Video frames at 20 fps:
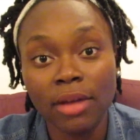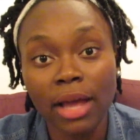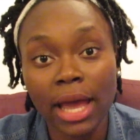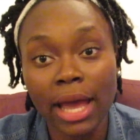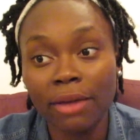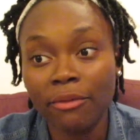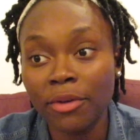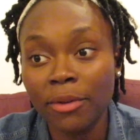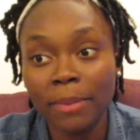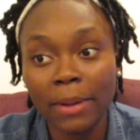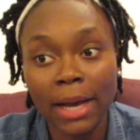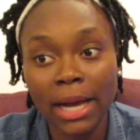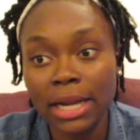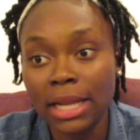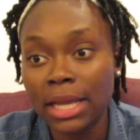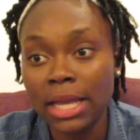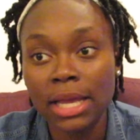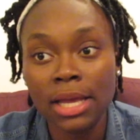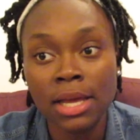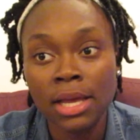
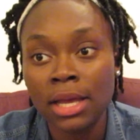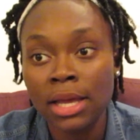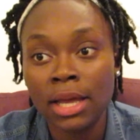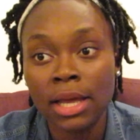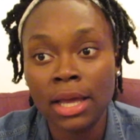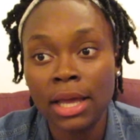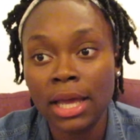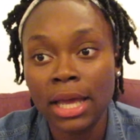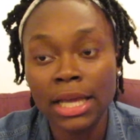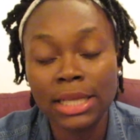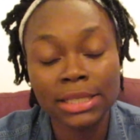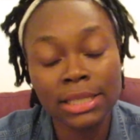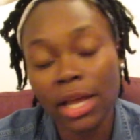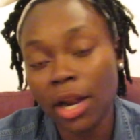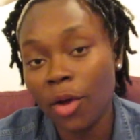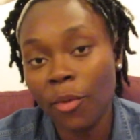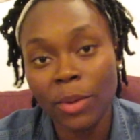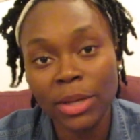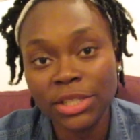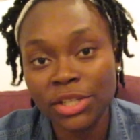Everybody is not
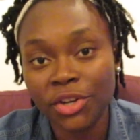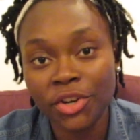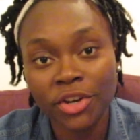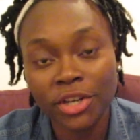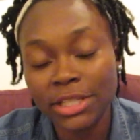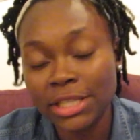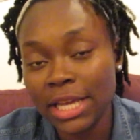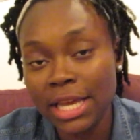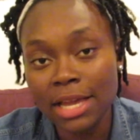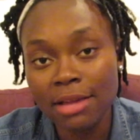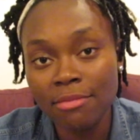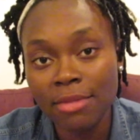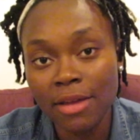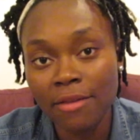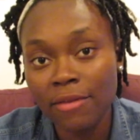always on your team,